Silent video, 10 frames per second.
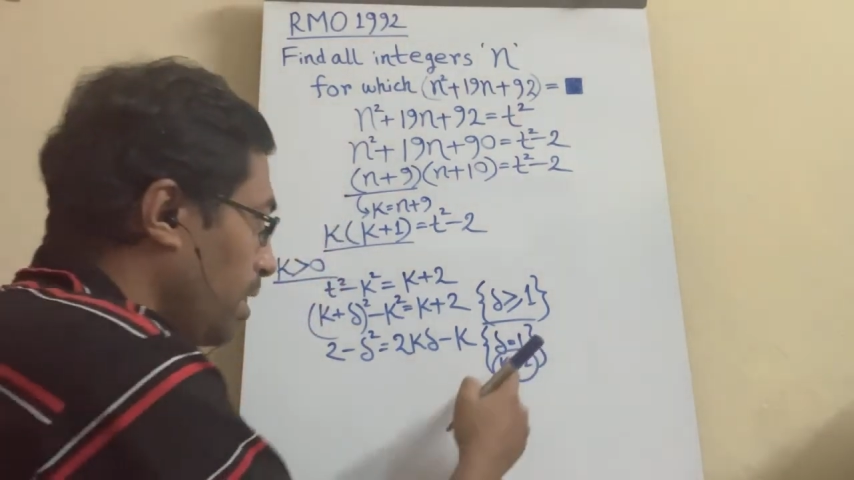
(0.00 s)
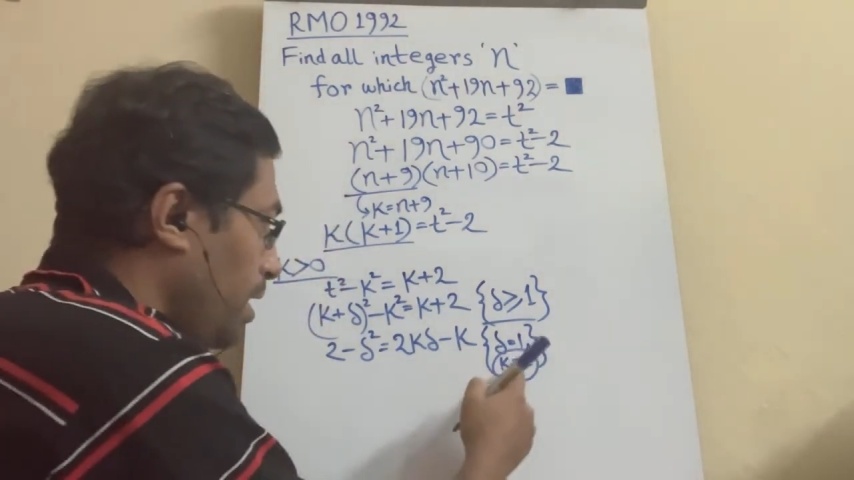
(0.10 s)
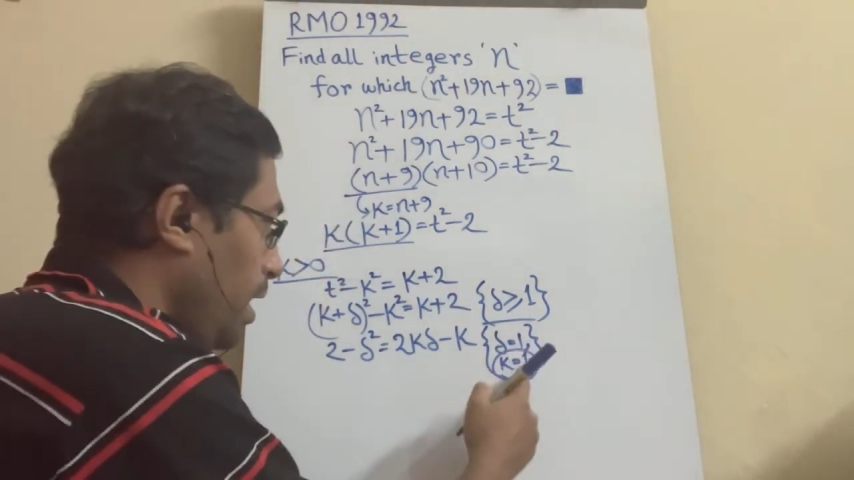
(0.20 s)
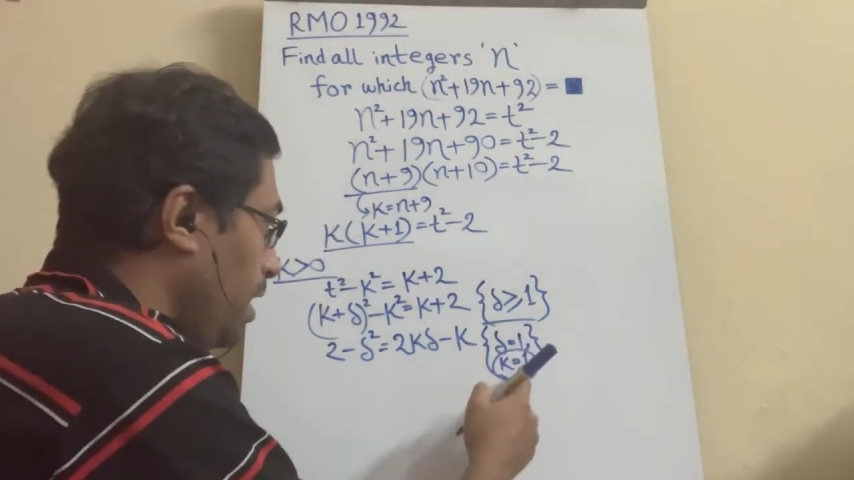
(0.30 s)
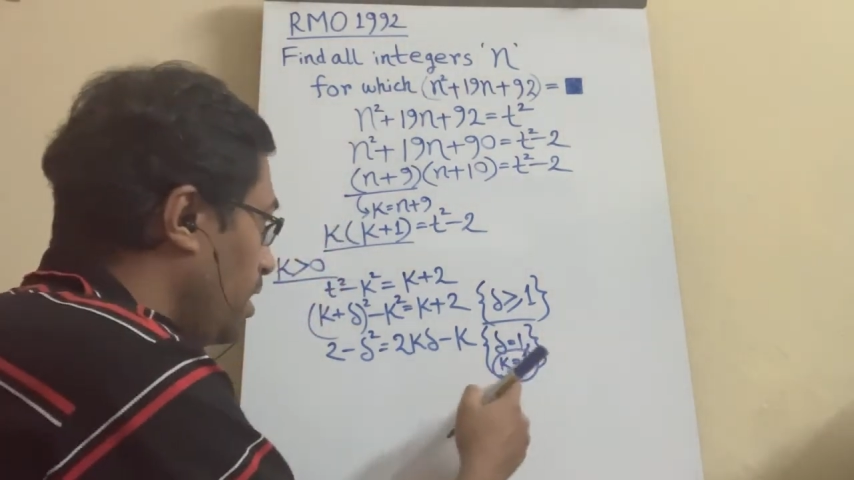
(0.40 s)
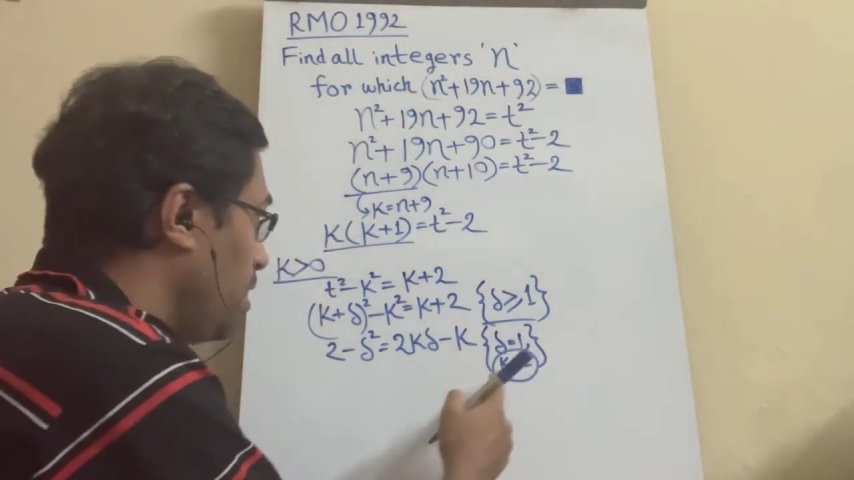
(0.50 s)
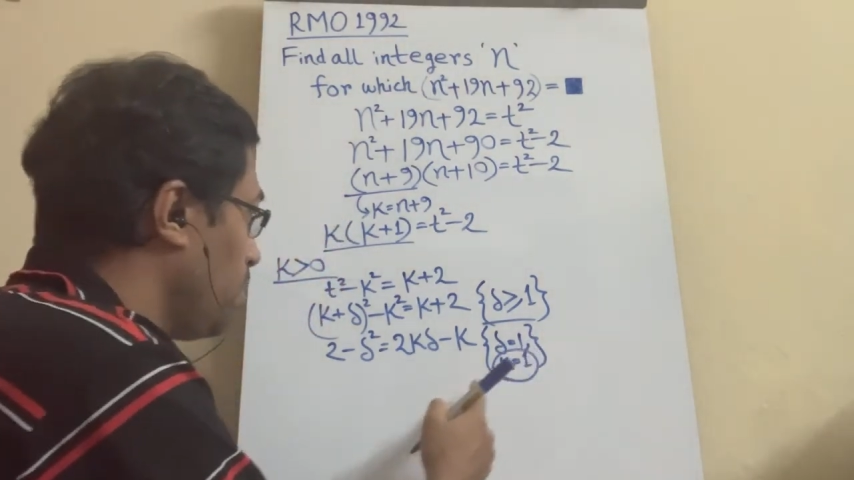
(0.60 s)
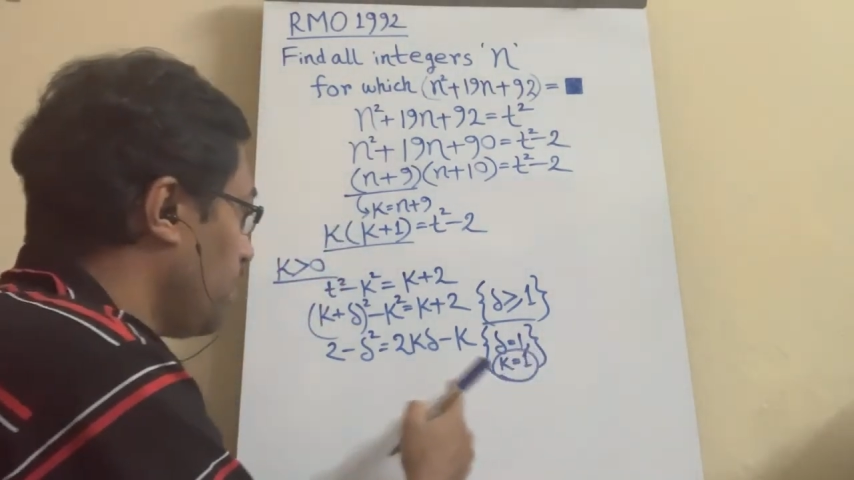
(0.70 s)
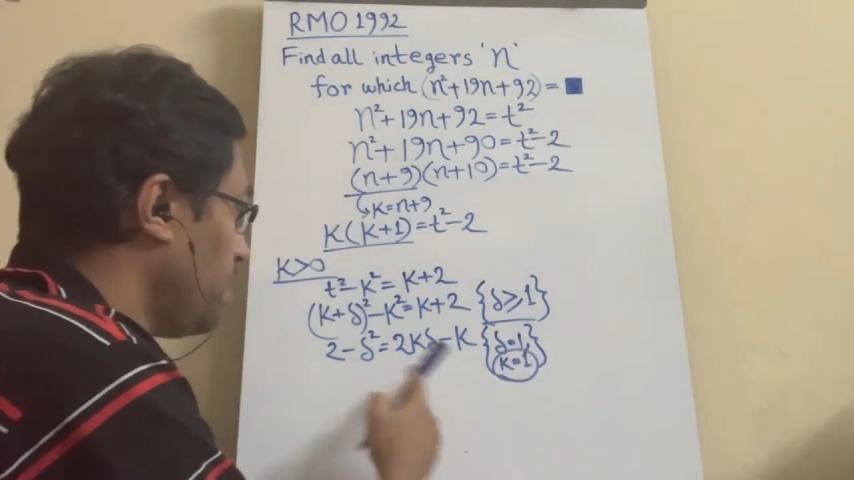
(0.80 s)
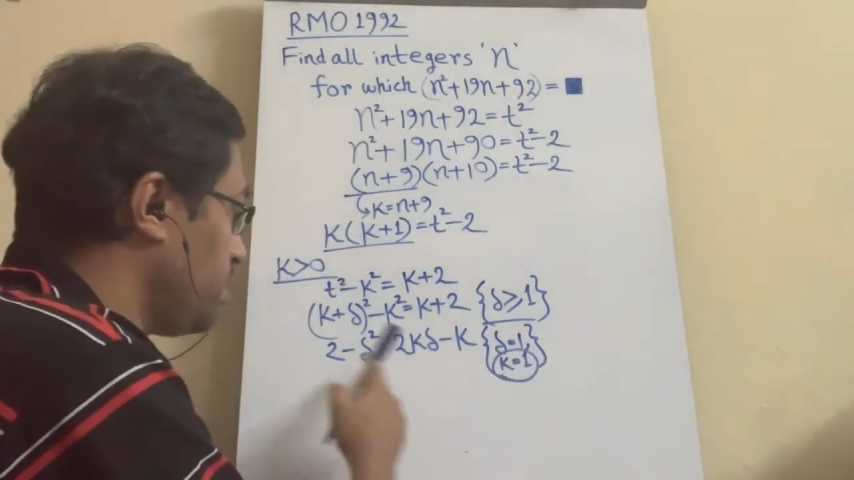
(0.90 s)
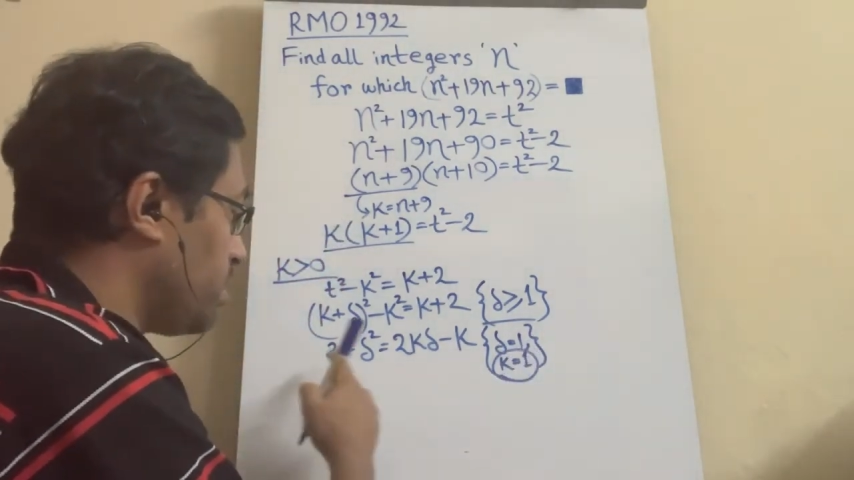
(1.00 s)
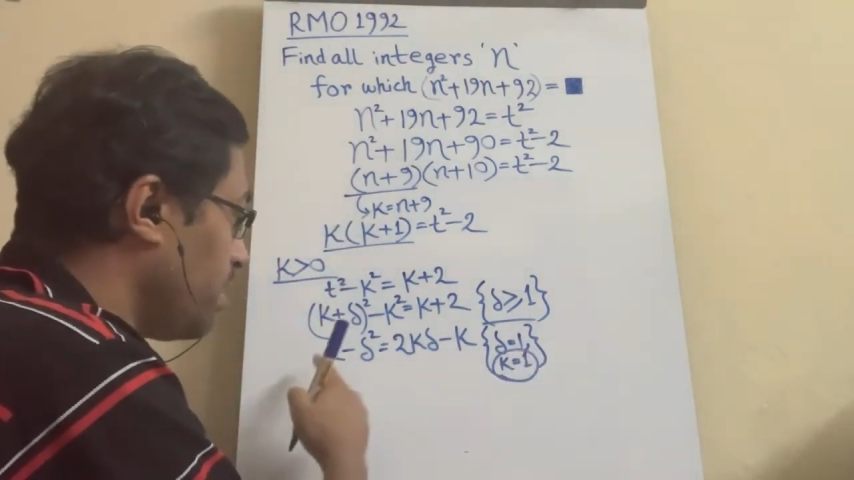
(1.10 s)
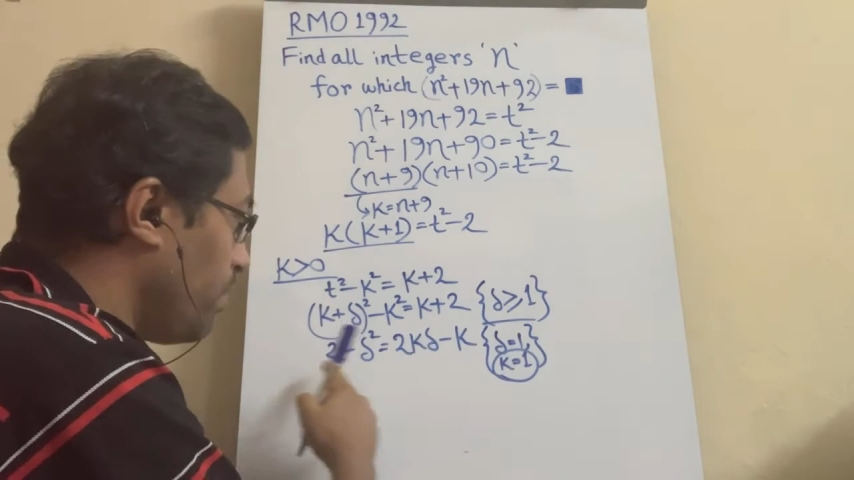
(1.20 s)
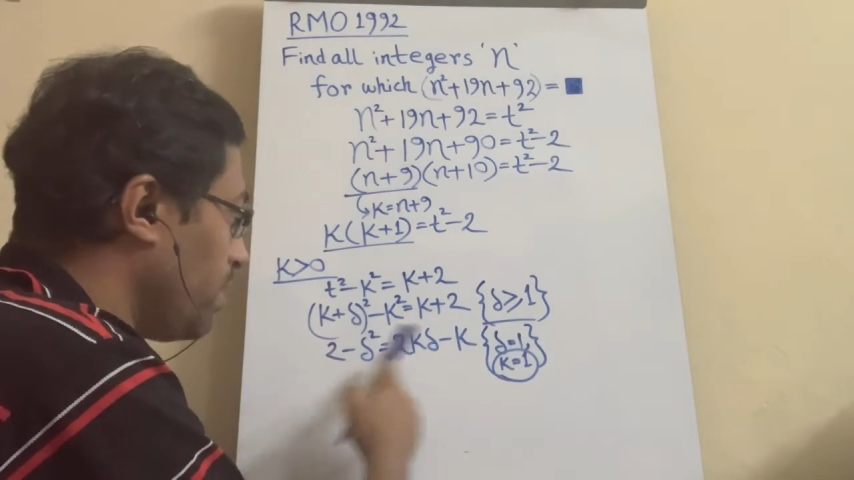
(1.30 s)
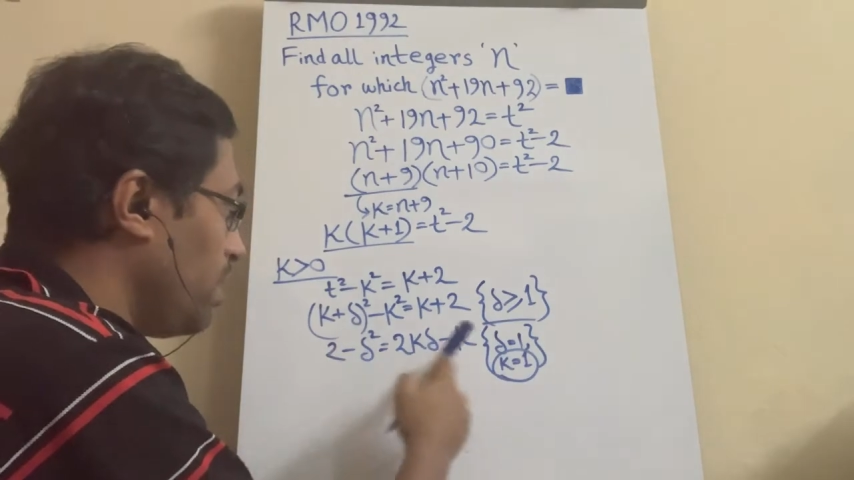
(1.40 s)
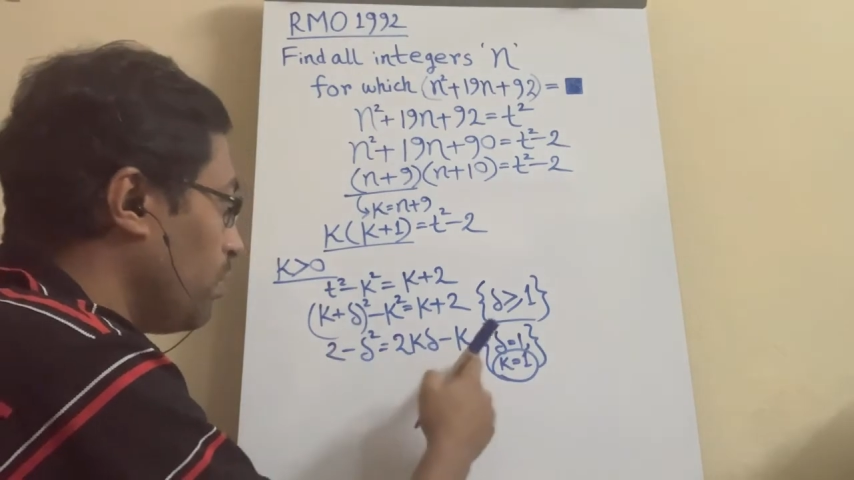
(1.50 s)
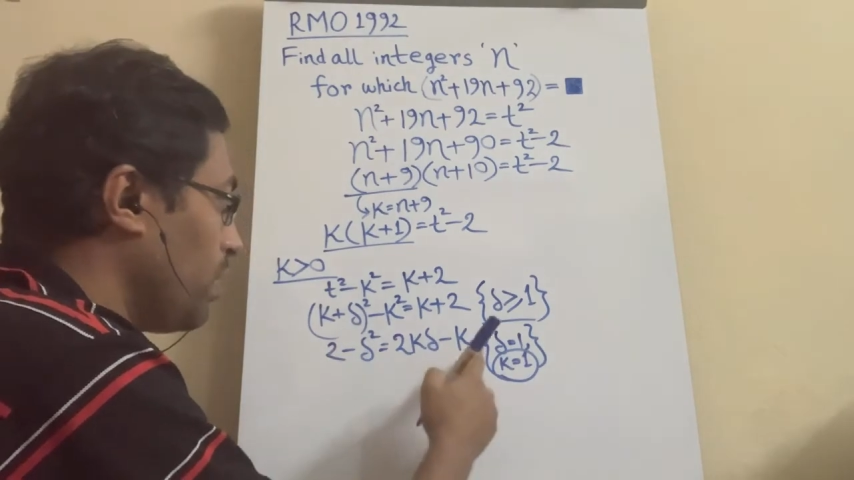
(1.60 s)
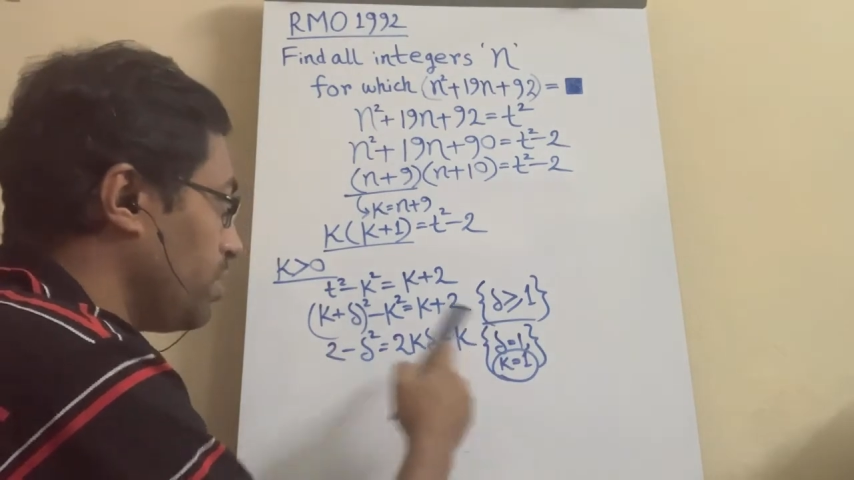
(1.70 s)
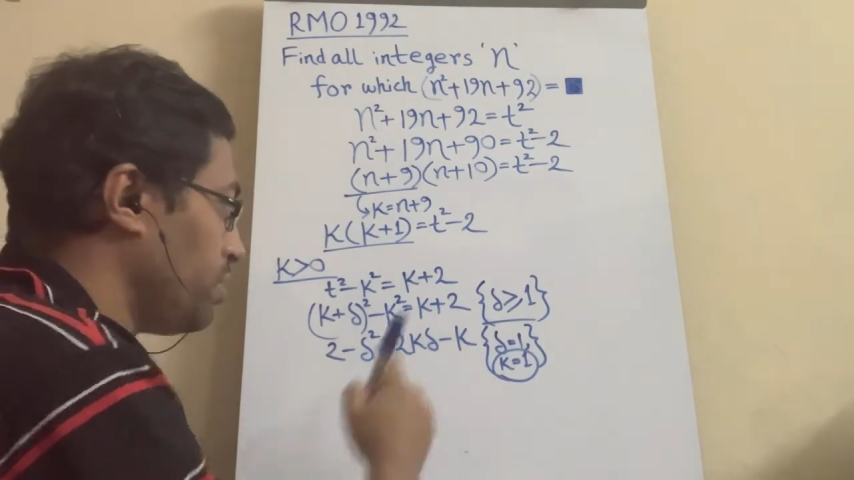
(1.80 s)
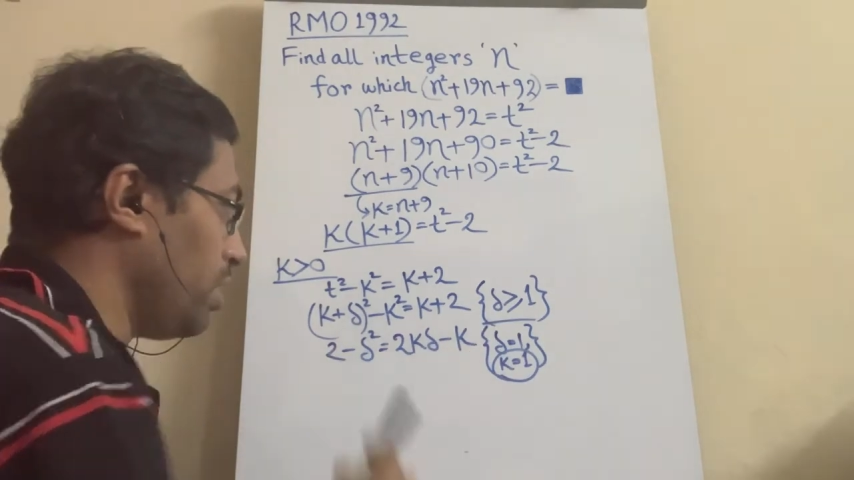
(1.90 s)
K equal to 1 is definitely
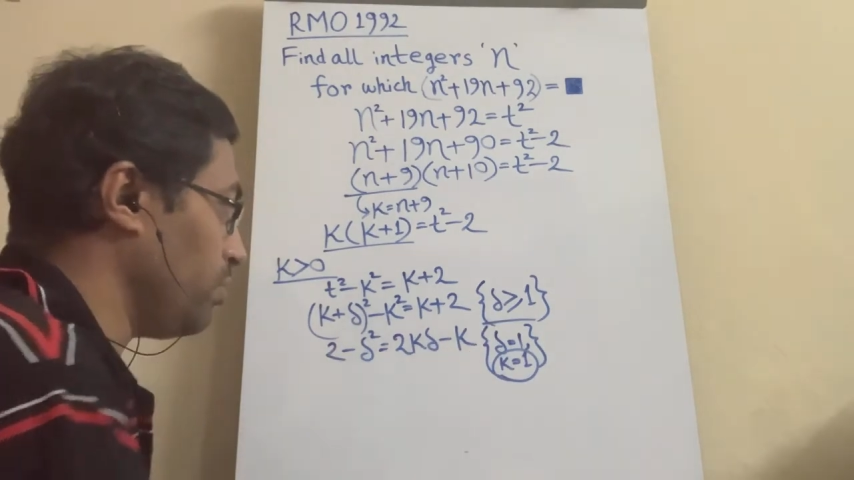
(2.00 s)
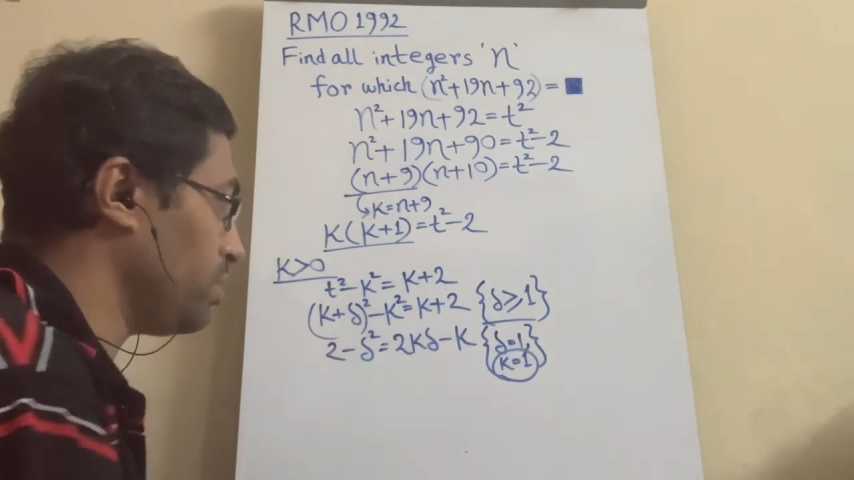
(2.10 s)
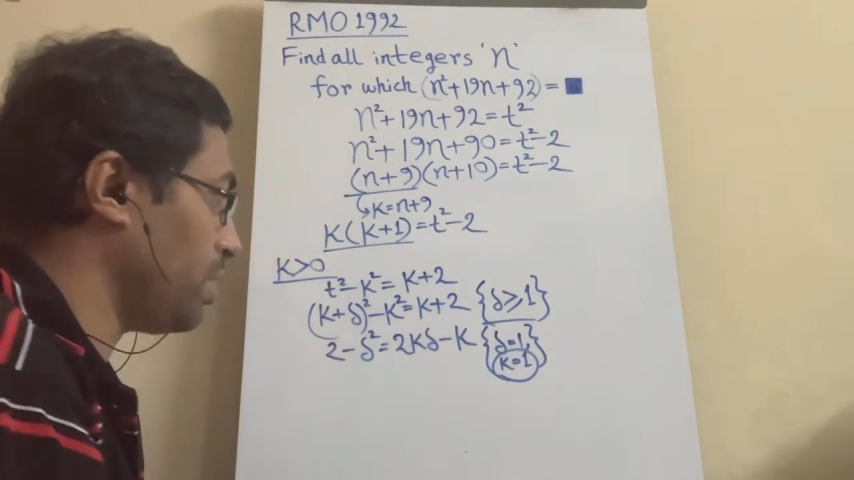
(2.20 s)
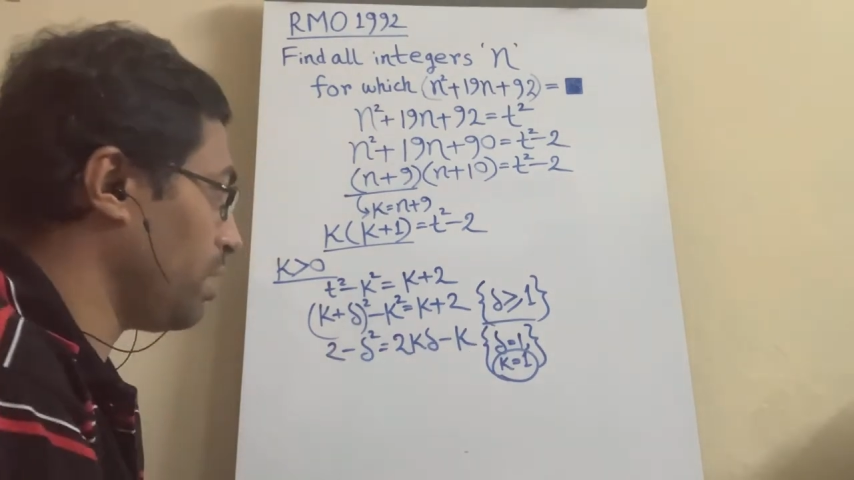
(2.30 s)
one solution.